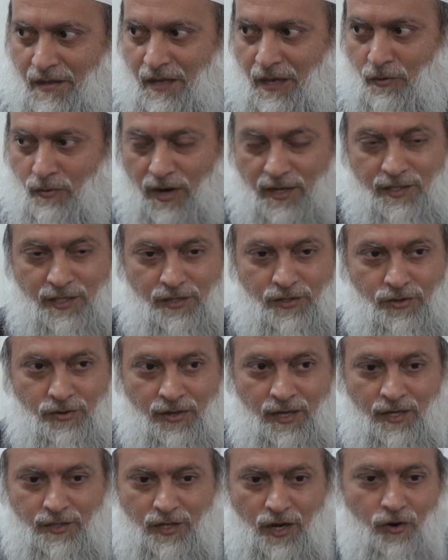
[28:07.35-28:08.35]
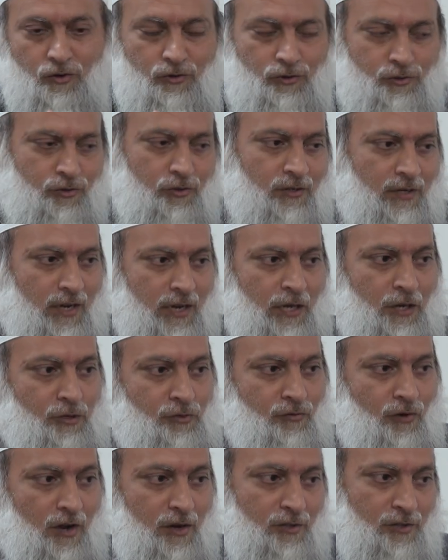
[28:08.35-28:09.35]
He wasn't doing his own sunnah, he
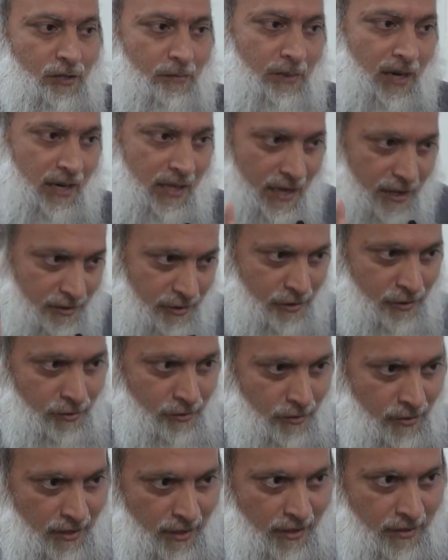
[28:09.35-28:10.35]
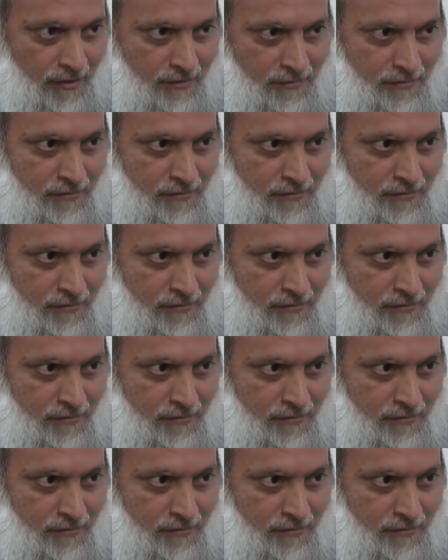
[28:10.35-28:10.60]
was following somebody else's sunnah.